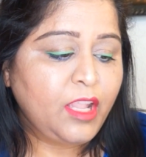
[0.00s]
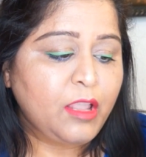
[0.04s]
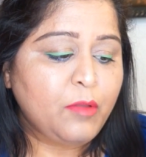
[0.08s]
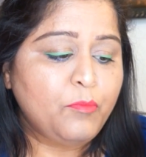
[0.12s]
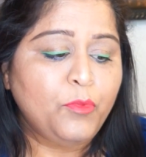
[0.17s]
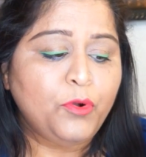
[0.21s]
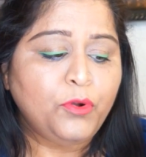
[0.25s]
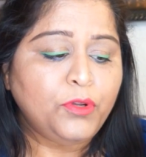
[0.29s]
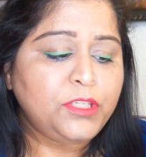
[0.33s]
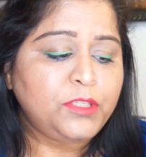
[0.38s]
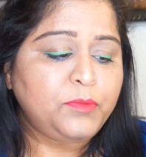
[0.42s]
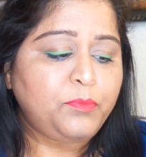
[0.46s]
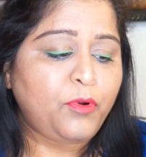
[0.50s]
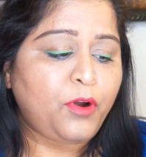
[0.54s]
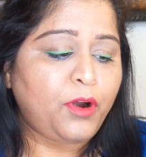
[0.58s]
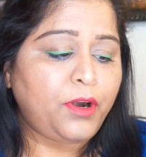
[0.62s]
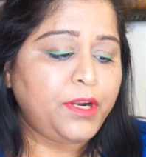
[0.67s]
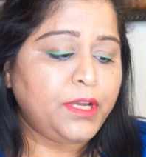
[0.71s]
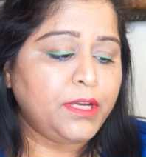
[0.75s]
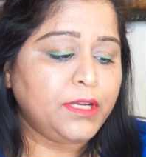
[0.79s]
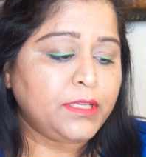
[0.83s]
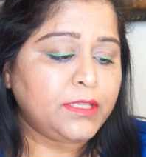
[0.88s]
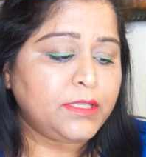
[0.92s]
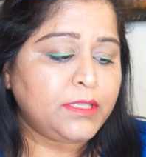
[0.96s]
Most
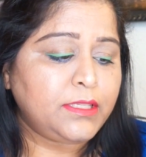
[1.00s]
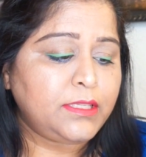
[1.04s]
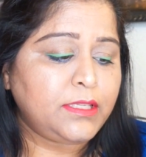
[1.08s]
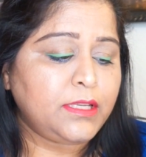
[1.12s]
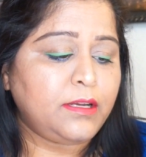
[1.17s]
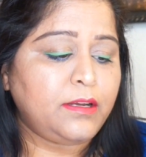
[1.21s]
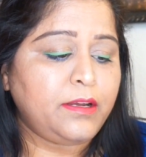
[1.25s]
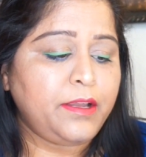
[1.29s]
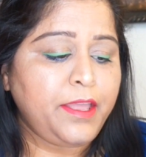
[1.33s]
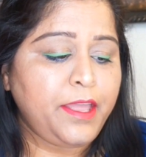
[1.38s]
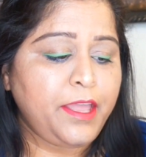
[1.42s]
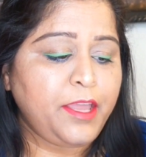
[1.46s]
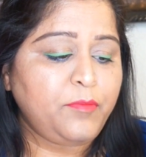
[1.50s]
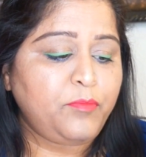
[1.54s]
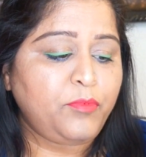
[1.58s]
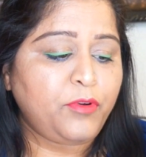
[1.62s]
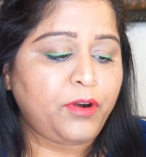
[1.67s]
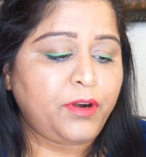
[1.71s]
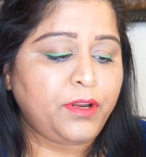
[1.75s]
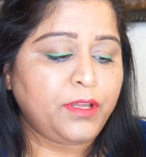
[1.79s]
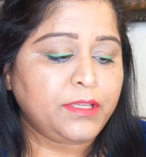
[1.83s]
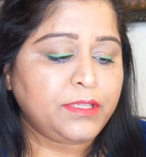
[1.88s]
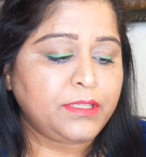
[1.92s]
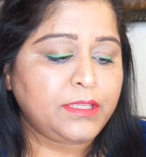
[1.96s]
products, hair
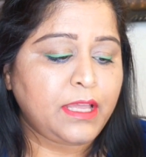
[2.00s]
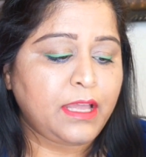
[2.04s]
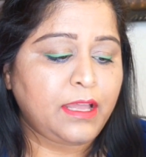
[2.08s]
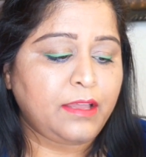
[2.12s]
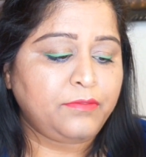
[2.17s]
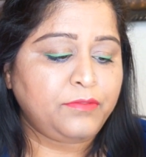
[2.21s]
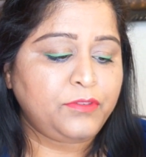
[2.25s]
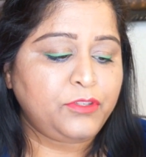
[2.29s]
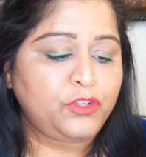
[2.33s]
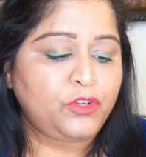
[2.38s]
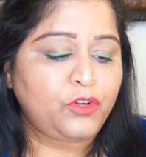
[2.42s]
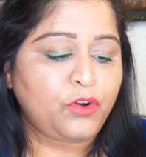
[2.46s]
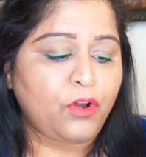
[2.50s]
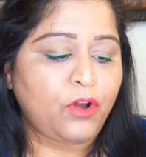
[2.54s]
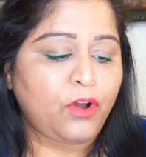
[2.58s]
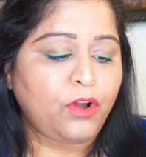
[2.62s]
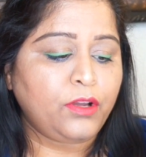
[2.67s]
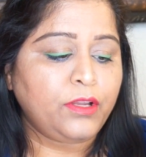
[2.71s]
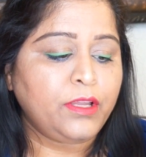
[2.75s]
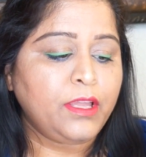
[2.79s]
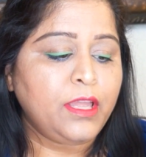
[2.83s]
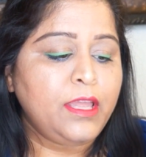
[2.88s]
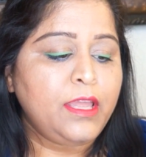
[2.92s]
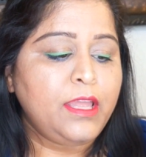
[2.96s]
products, have
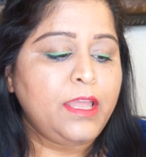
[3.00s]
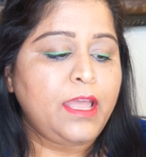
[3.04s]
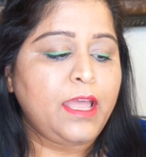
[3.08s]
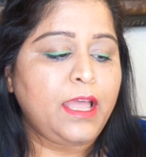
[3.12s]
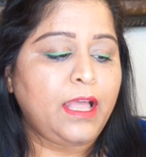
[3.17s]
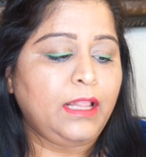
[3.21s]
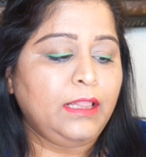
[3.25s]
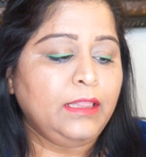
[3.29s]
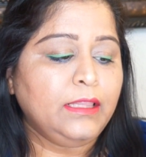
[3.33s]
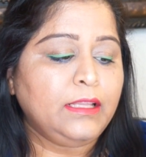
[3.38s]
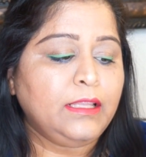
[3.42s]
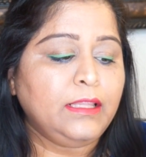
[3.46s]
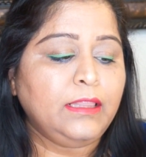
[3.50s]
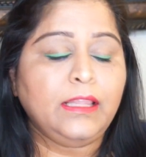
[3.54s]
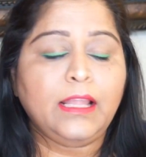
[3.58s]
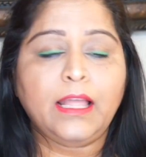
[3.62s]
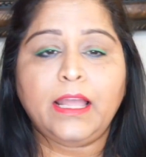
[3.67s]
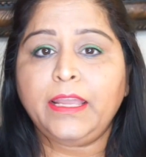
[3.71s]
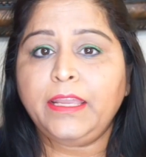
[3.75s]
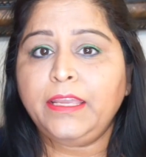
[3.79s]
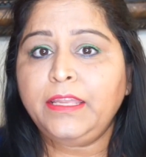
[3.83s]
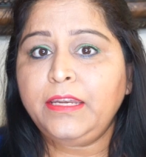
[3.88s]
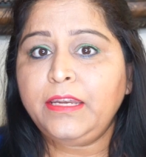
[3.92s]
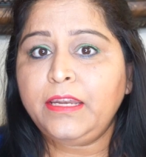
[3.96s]
strong
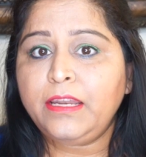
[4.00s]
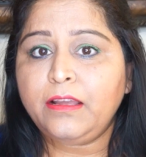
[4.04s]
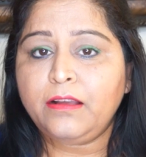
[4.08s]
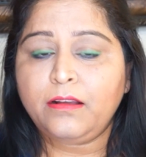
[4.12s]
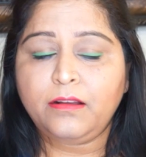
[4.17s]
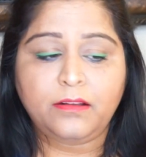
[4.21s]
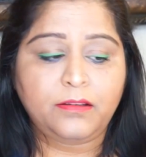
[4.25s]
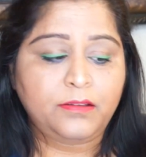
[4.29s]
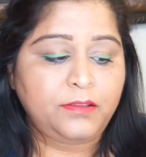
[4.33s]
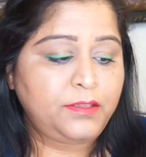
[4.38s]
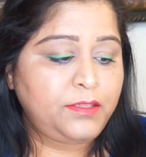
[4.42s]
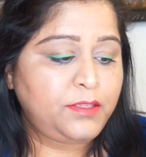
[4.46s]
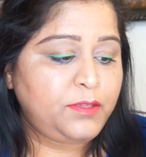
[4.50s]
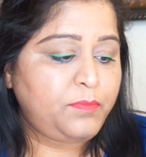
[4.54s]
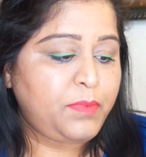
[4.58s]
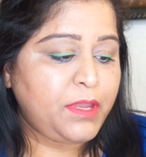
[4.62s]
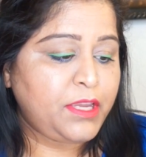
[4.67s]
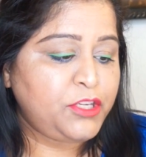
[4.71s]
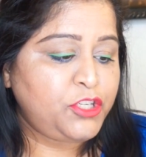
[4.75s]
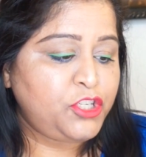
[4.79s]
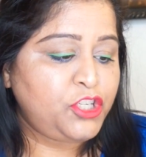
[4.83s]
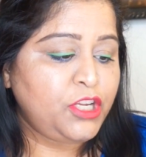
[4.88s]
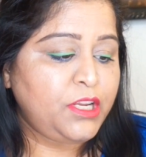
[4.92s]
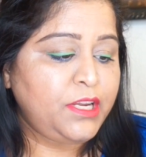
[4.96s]
alkaline,
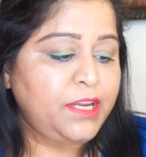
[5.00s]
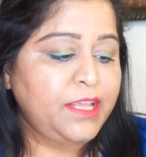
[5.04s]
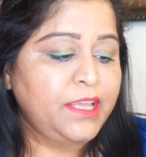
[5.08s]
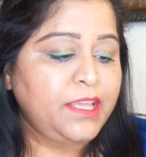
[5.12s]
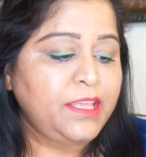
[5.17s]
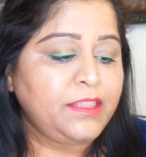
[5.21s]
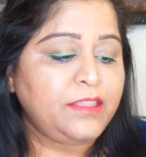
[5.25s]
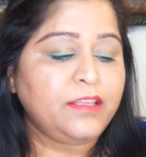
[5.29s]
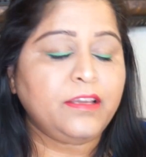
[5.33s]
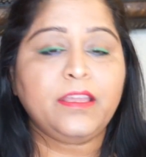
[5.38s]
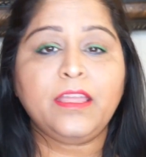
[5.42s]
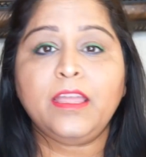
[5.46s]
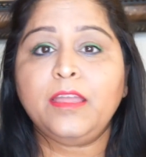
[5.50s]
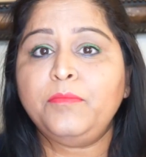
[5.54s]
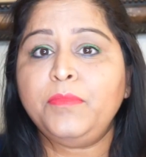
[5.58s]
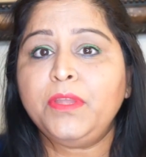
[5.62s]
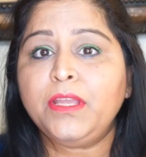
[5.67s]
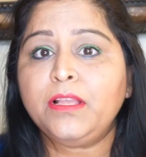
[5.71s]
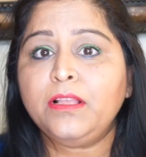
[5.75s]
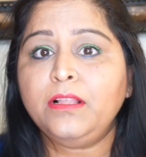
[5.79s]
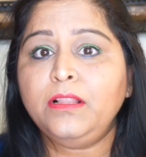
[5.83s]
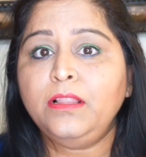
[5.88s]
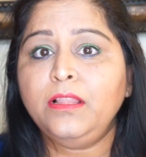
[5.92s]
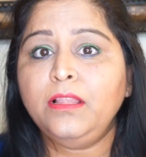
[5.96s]
especially the
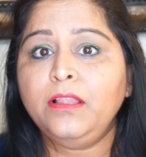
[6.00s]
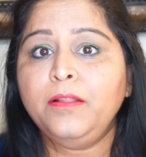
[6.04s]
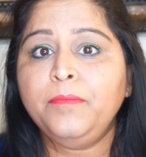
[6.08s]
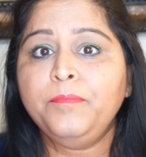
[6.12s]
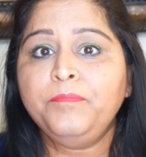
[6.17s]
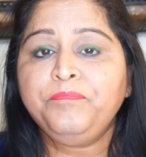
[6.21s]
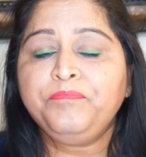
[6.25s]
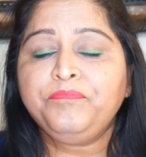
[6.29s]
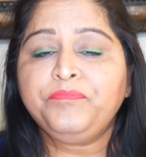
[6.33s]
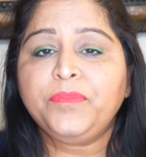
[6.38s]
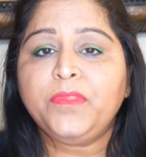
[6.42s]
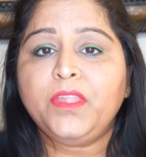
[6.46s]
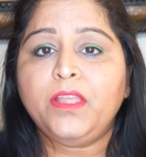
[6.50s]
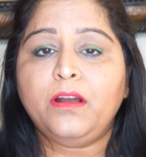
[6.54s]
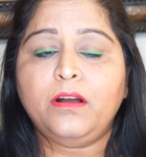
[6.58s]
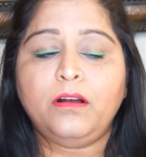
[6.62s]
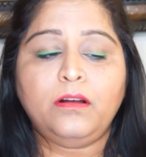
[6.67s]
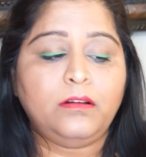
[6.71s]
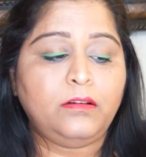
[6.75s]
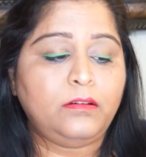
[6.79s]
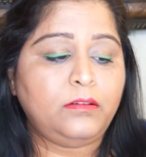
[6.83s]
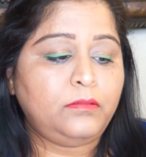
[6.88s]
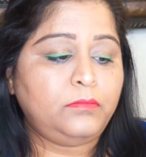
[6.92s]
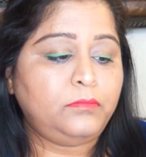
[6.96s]
chemical
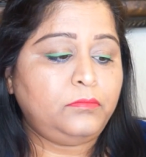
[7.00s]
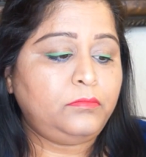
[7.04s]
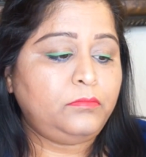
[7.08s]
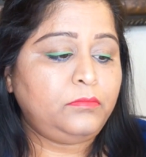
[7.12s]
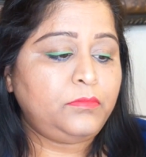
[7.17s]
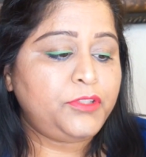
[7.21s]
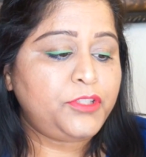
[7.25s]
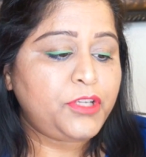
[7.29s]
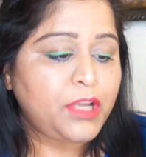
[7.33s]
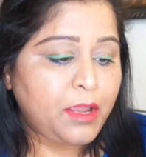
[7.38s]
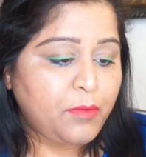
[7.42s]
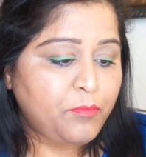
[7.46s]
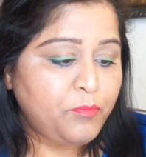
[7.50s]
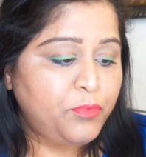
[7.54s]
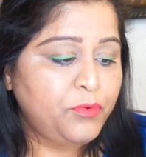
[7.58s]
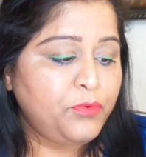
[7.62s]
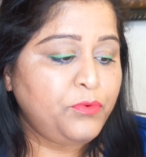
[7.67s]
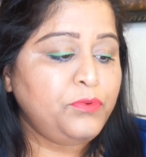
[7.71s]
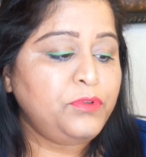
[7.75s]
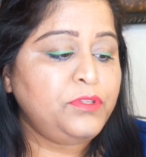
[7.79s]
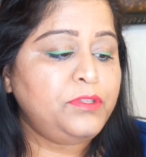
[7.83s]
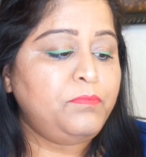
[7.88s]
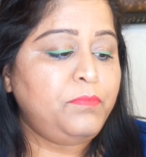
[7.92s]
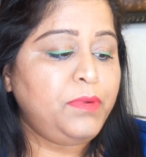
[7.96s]

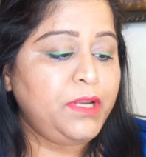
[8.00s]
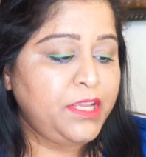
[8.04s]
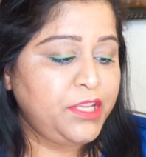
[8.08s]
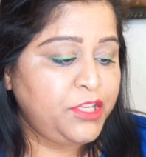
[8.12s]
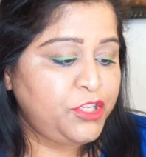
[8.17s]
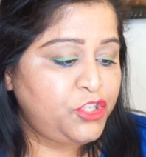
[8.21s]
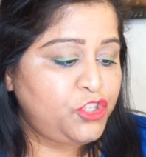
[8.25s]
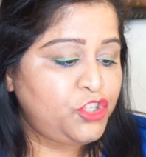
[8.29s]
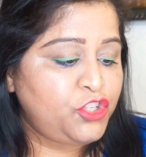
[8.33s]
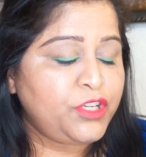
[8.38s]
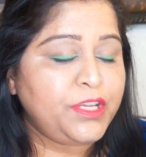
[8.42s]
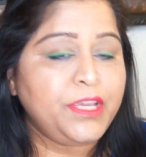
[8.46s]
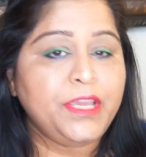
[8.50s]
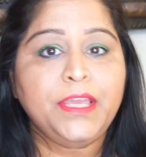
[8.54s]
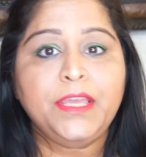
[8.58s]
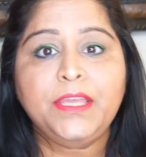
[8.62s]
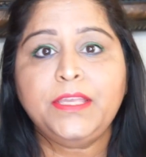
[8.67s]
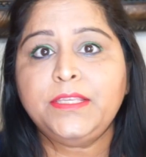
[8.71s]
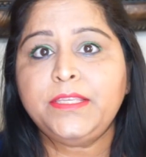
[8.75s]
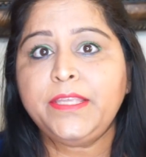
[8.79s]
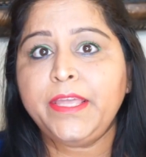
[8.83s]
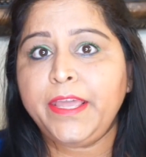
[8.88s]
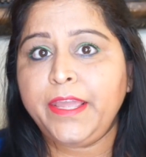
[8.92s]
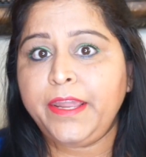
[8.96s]
shampoos,
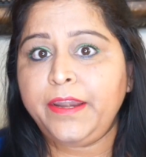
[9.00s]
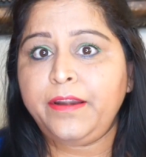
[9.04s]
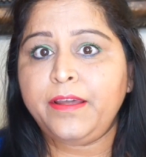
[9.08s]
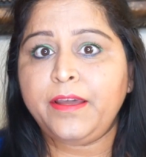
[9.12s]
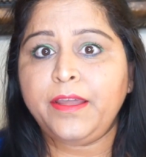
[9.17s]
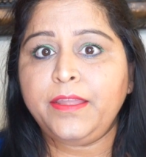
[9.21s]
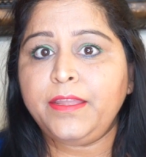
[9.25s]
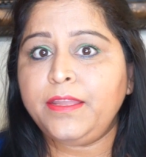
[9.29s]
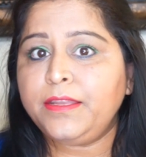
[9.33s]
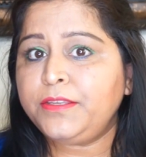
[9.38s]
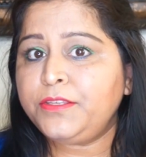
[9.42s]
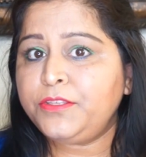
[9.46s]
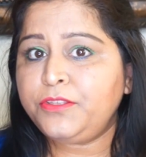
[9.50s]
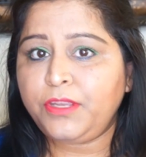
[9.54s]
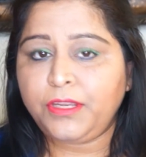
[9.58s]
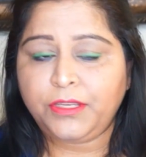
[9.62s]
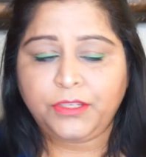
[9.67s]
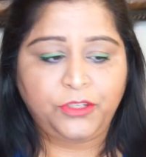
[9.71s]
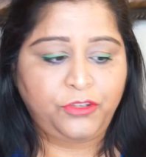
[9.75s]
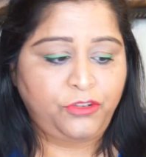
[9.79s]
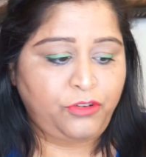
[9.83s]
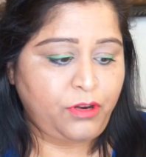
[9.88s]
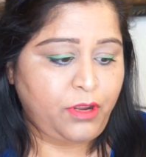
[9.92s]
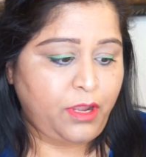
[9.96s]
bleaches, hair dye,
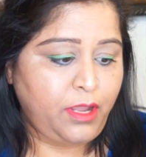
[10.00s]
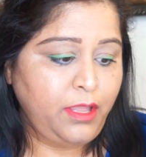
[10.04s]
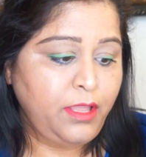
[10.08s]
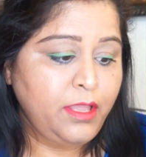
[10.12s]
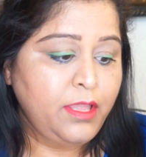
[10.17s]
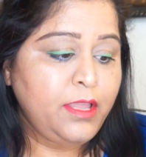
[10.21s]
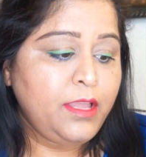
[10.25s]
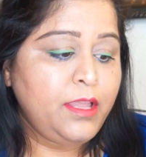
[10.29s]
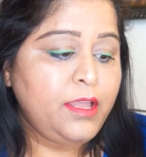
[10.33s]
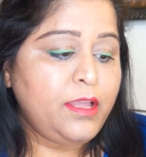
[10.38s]
etc.